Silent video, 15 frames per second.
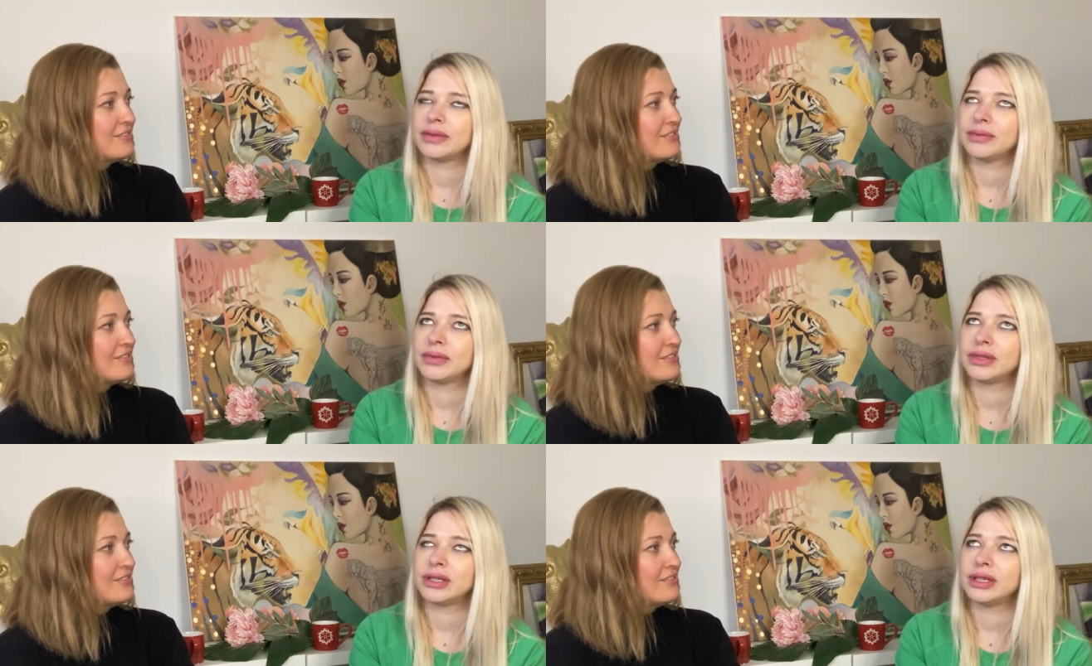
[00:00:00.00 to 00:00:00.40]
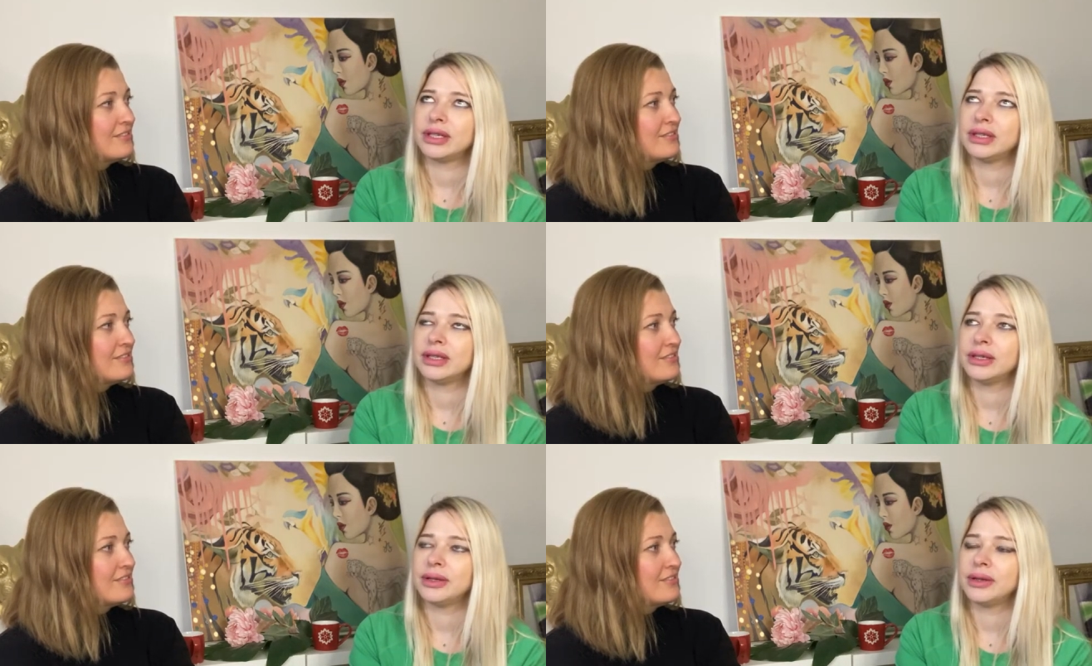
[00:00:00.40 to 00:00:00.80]

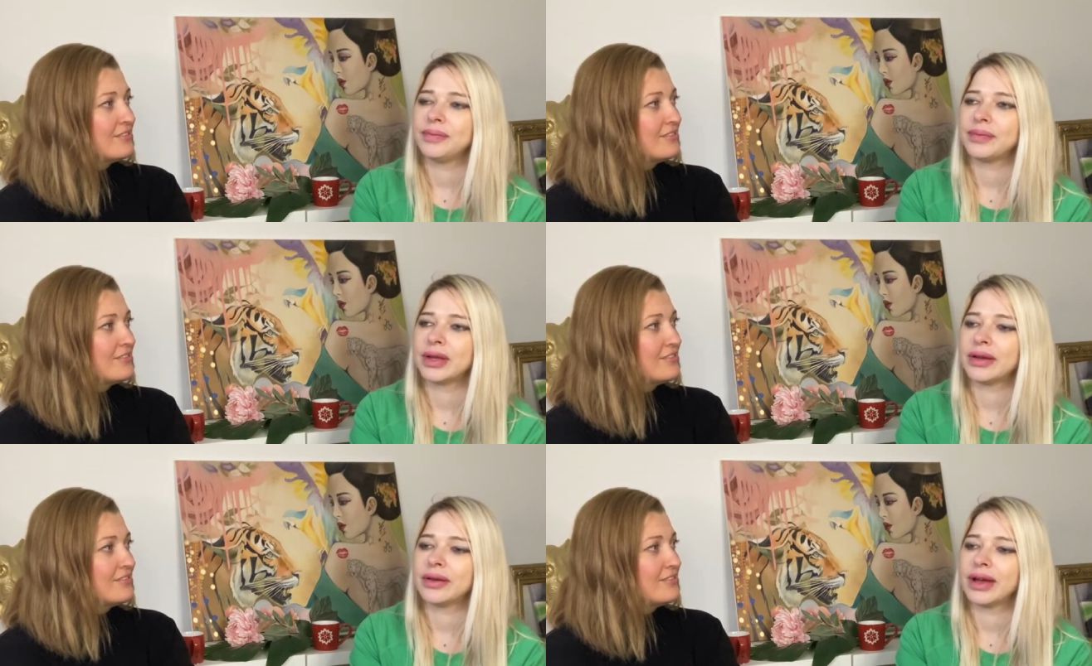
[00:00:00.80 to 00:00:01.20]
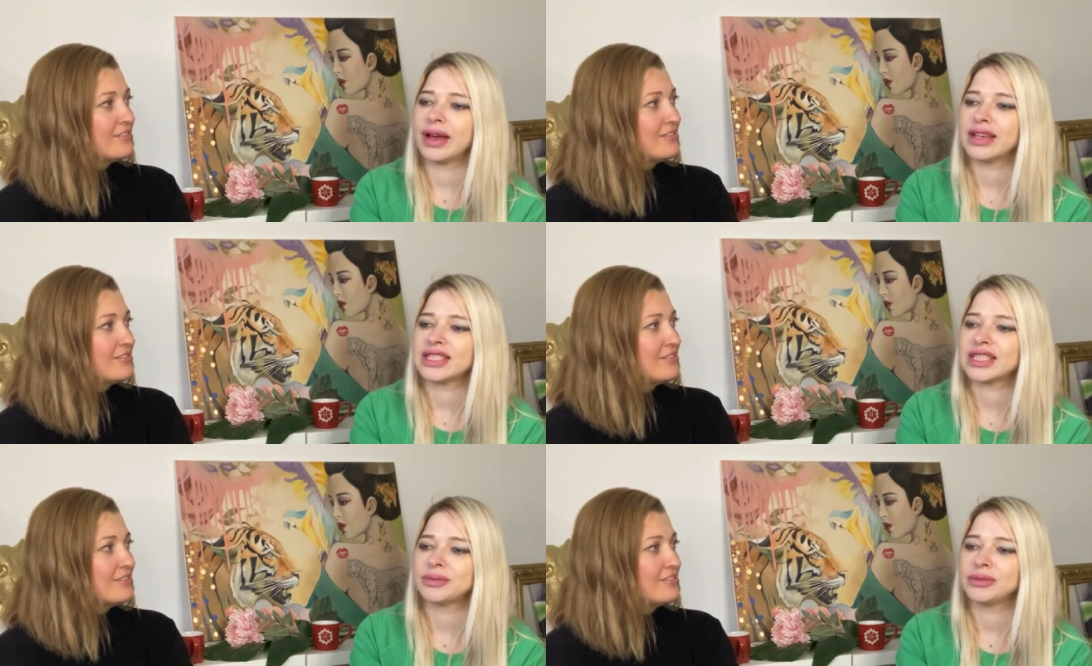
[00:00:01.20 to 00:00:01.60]
Speaker 1: he uh,
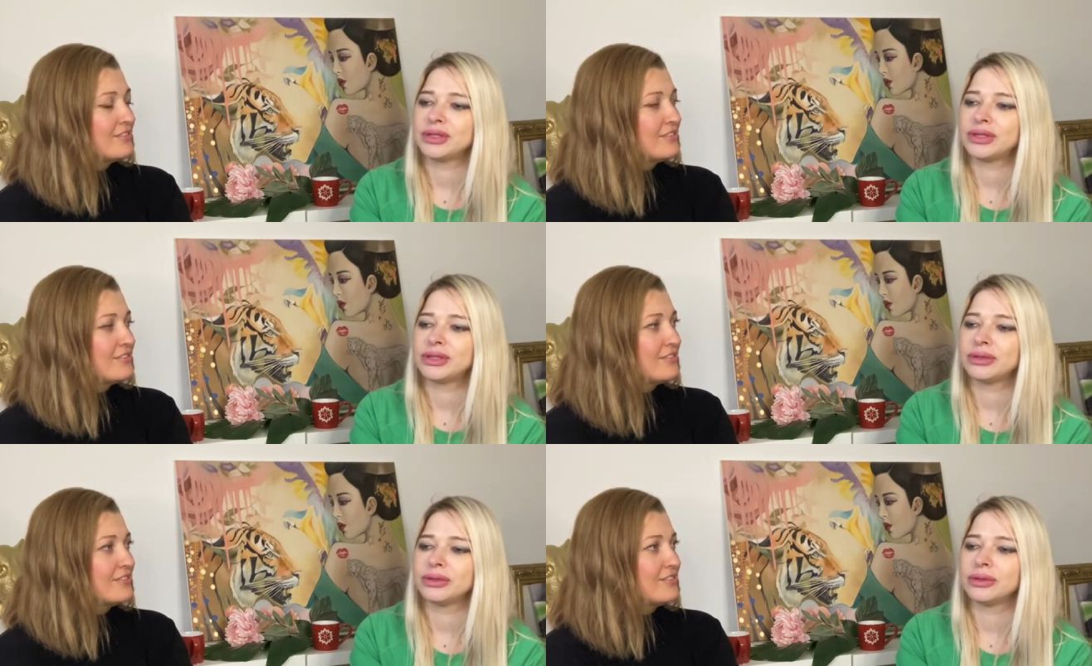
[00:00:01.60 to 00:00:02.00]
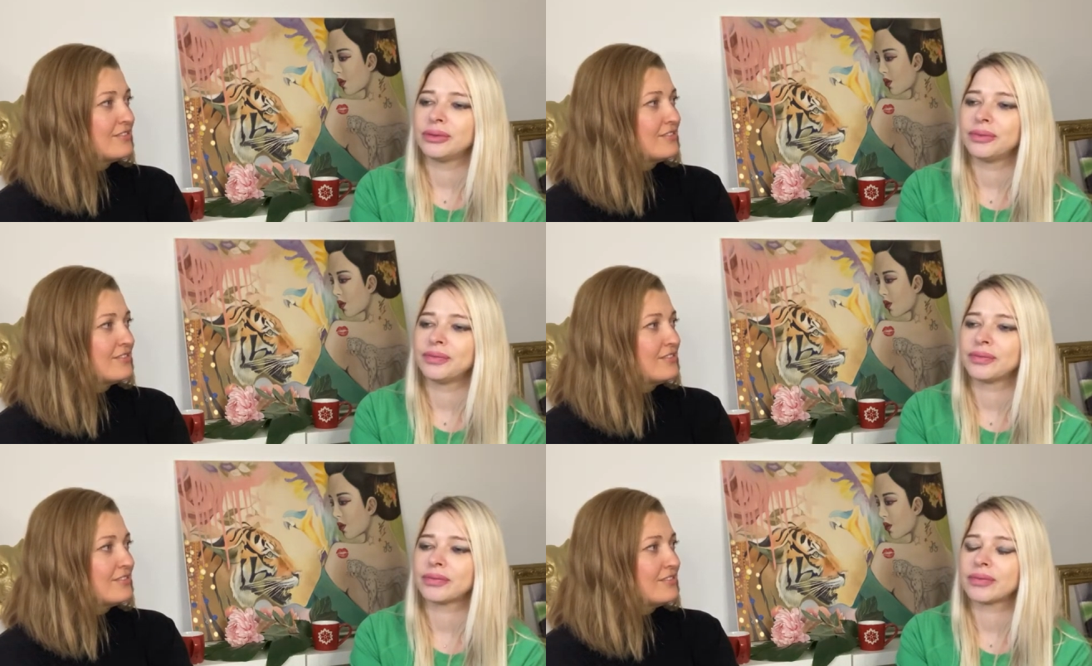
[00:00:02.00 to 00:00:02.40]
asked me to um,
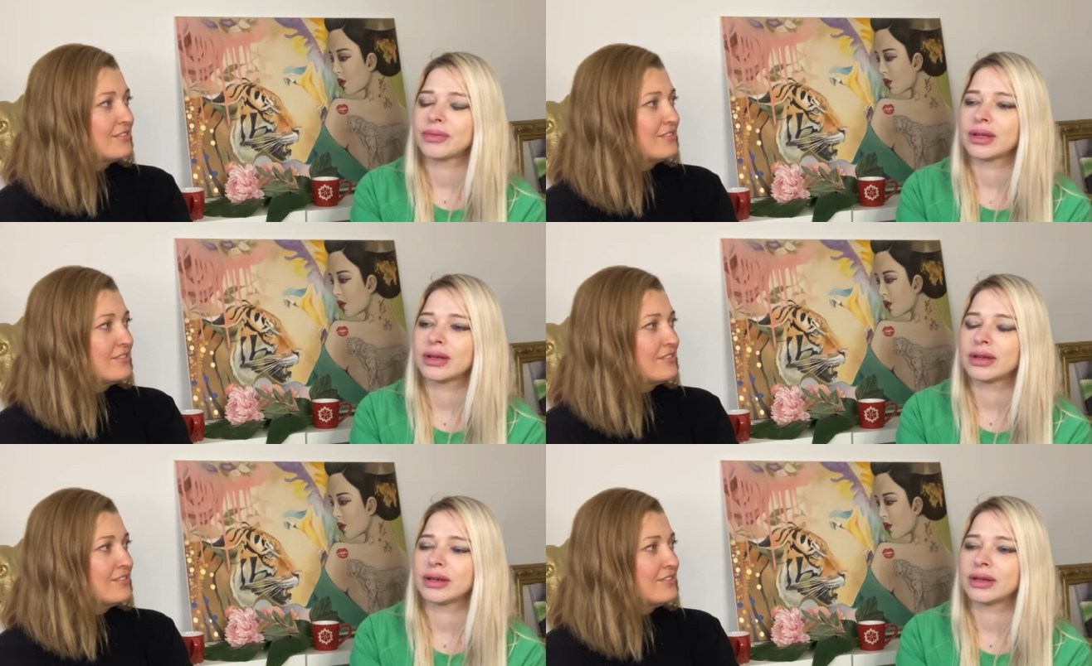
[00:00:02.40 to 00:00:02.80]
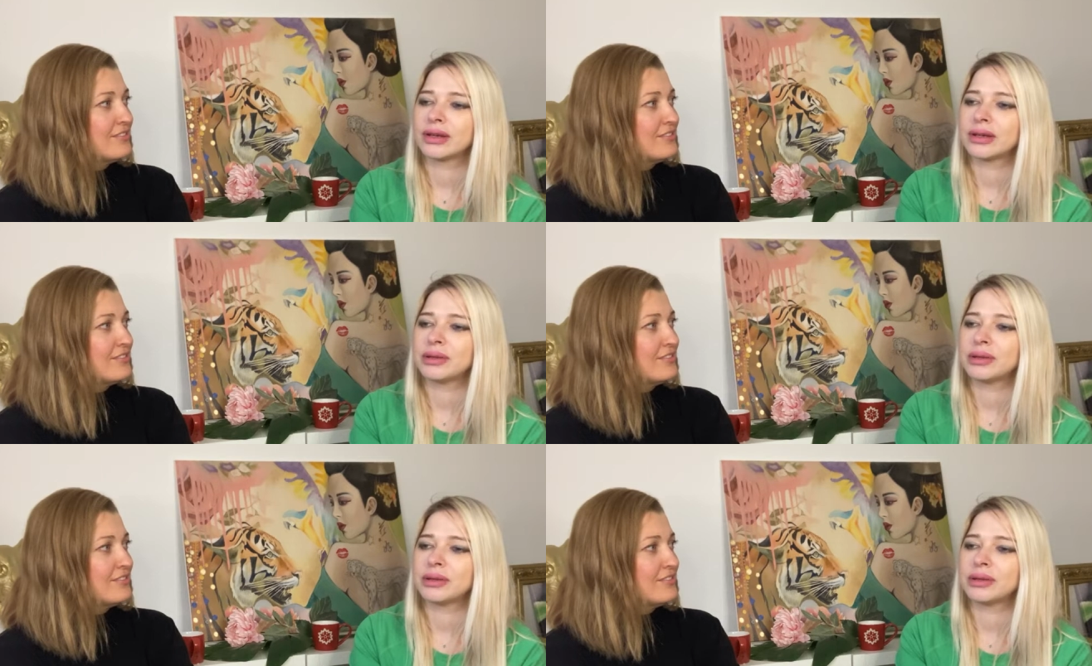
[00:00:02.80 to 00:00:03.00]
uh,